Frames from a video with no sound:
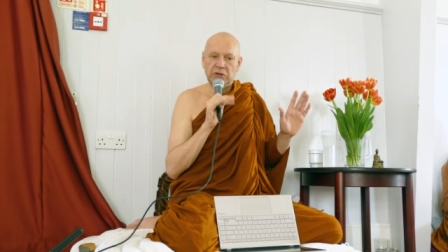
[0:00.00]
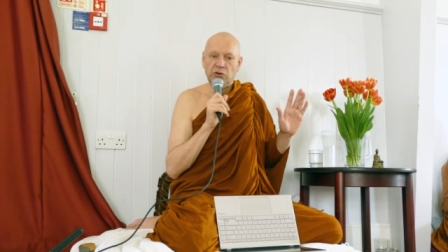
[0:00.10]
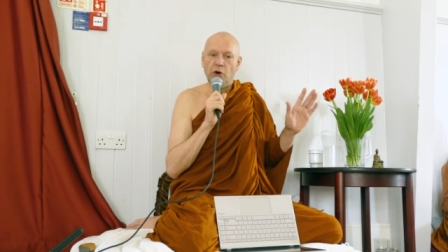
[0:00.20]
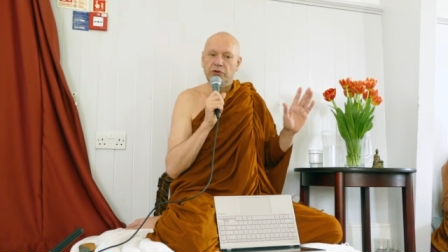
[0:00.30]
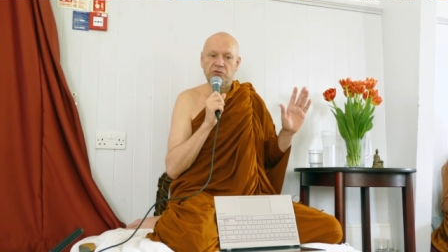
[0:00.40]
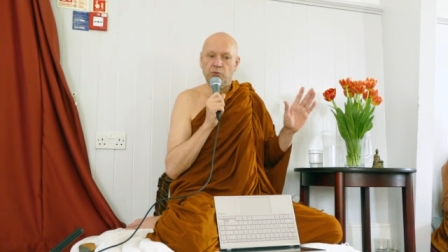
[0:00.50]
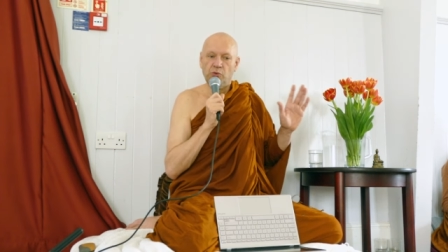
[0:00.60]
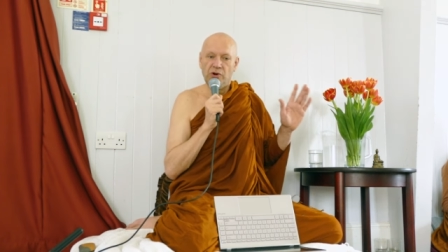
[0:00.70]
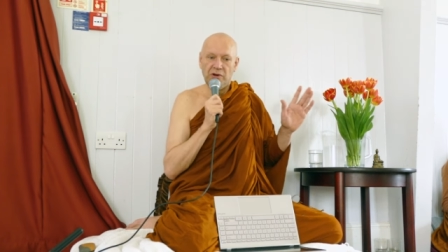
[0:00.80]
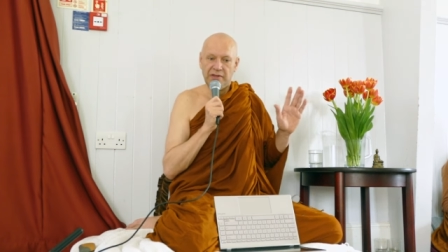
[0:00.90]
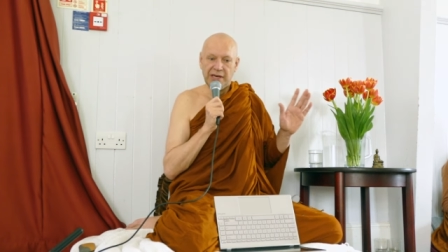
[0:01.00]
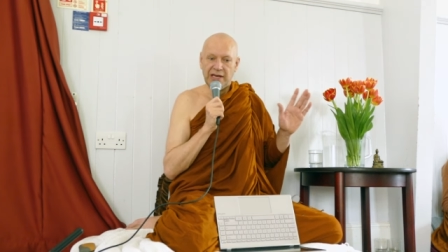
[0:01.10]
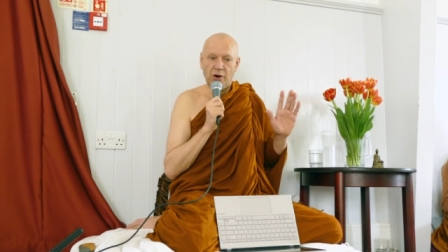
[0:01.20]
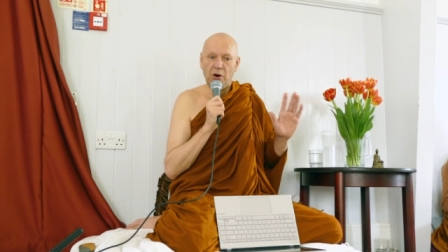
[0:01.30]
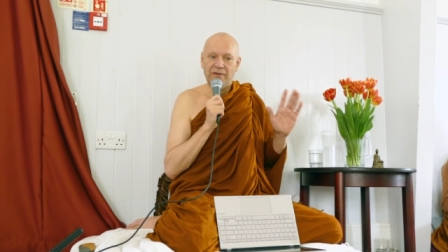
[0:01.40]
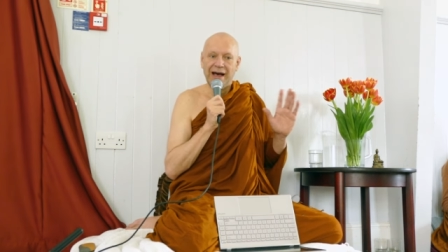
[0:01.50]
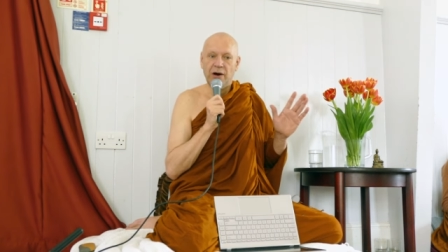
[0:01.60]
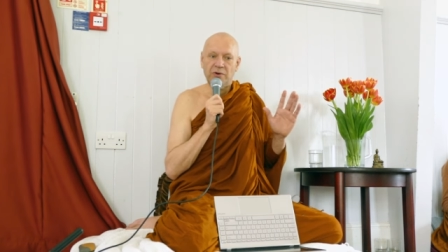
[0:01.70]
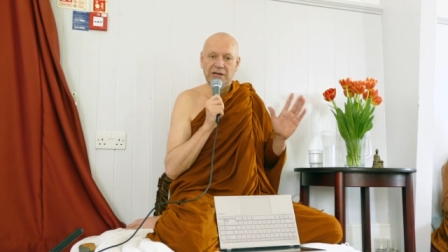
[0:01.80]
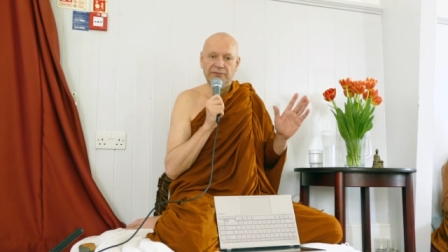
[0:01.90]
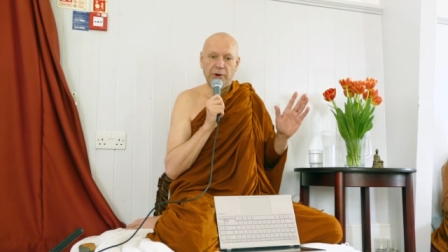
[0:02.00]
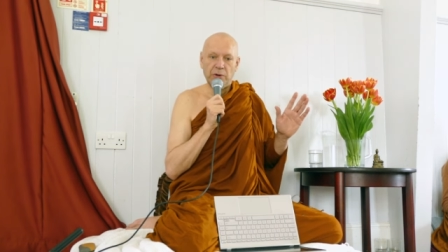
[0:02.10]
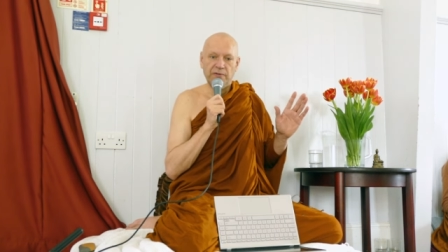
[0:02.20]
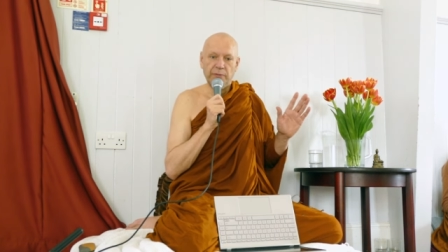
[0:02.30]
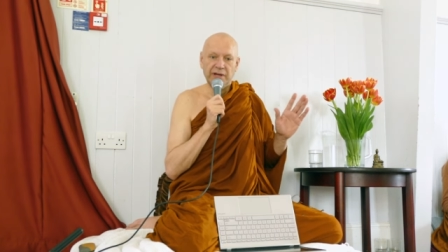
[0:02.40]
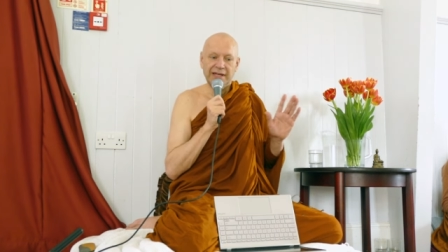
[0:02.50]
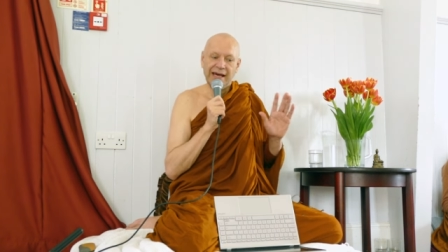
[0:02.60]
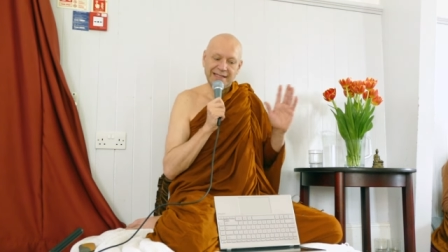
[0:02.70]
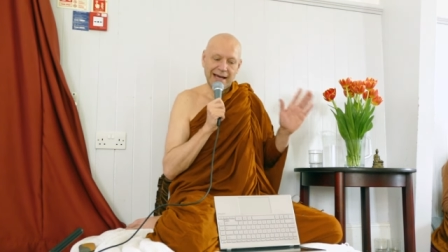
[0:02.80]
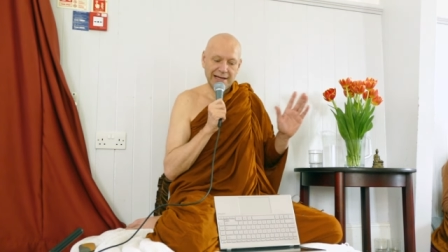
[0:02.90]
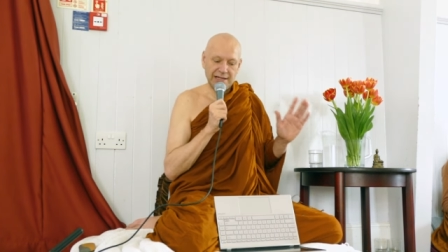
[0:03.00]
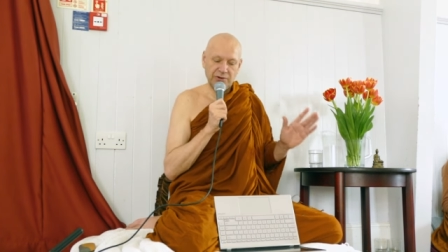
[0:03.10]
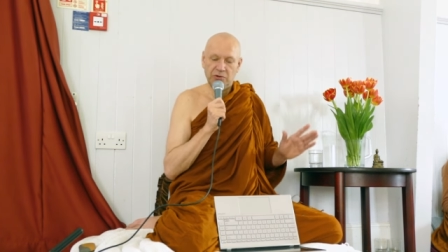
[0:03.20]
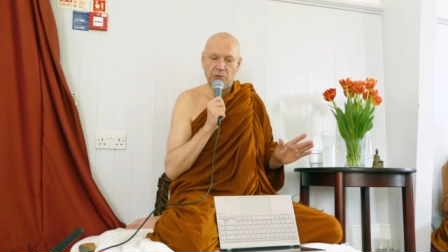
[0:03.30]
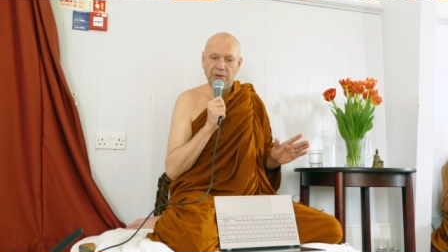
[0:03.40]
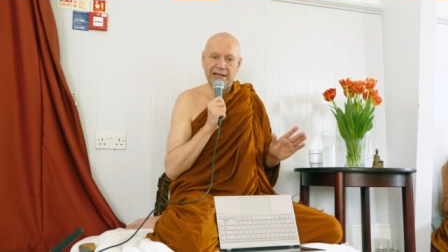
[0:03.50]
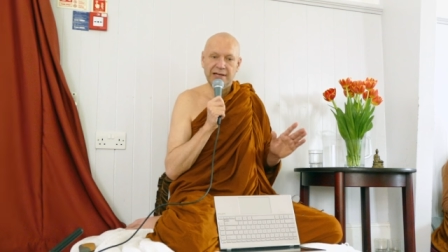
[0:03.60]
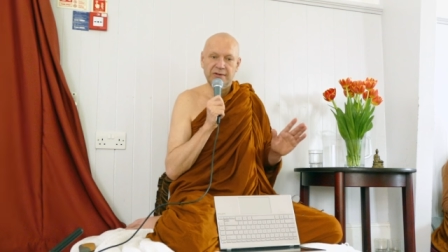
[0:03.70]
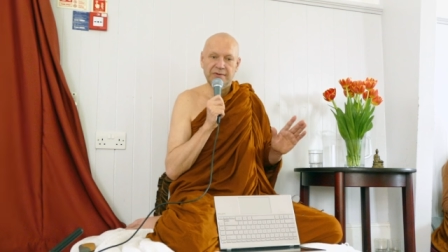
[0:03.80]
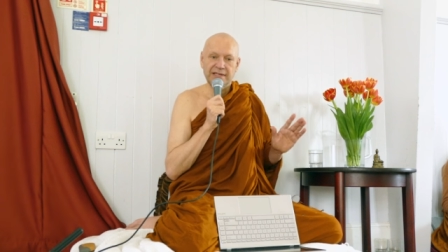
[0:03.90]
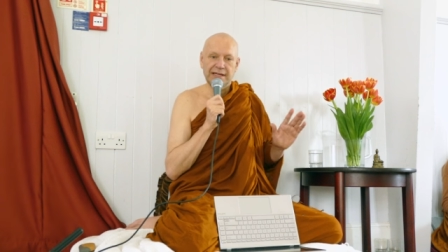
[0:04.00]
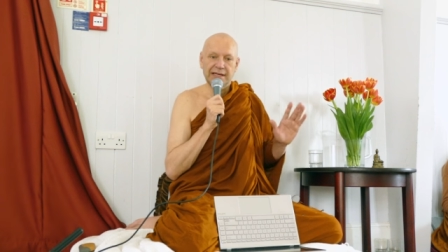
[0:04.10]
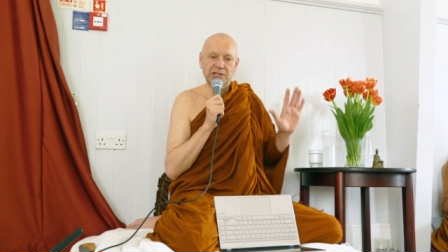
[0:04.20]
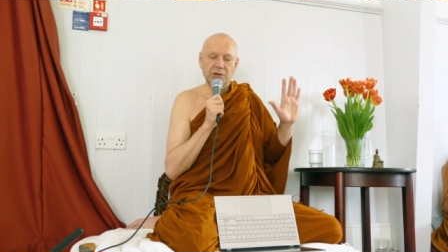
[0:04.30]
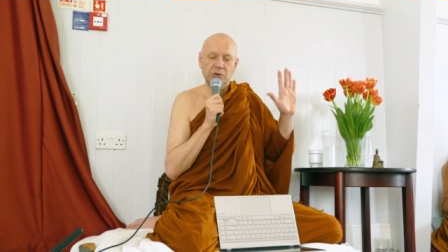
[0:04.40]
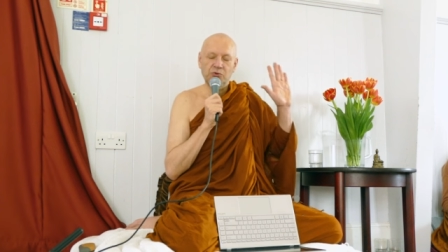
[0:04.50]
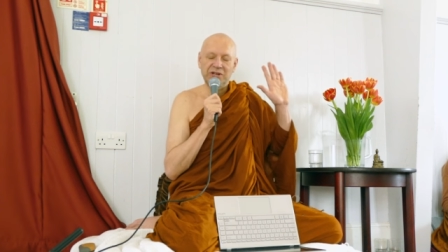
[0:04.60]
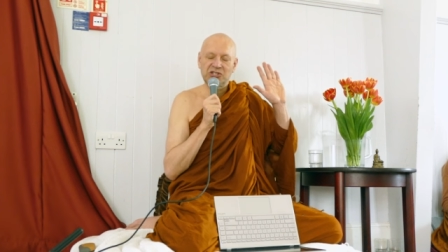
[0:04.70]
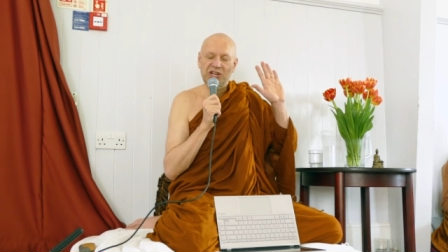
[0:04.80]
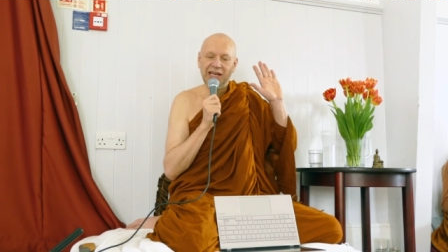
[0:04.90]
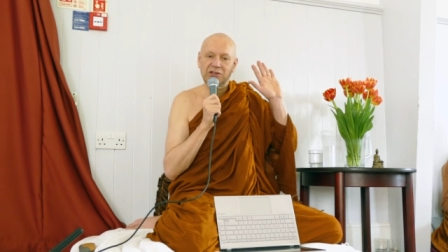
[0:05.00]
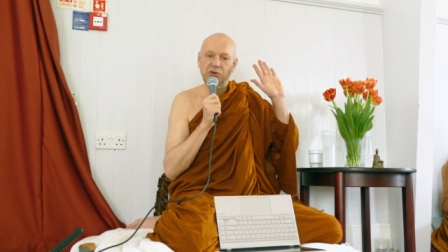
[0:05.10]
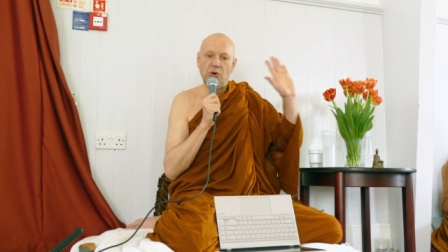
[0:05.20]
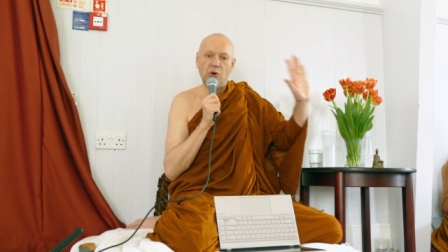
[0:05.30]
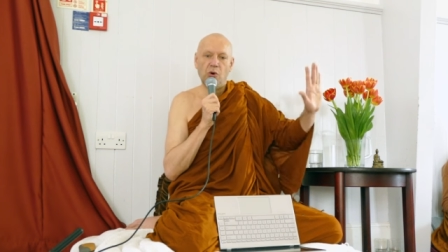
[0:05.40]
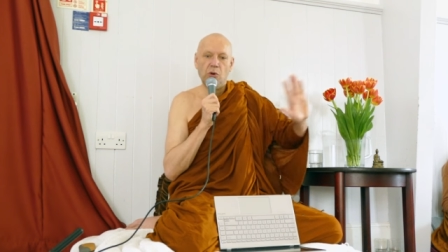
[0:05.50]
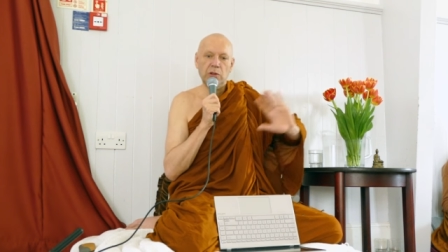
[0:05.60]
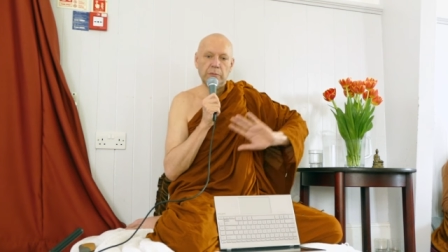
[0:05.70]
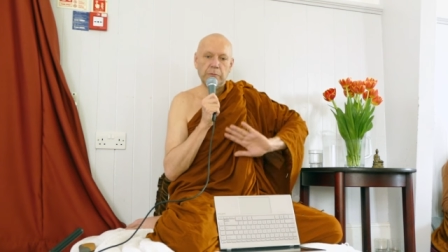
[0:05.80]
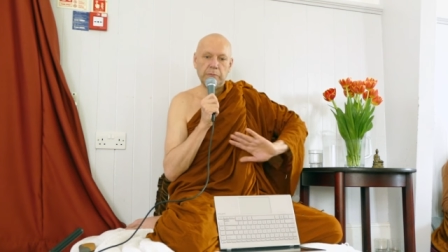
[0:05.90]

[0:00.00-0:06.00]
not worthy of our involvement. Yeah, it's actually not all that interesting. So you reject the whole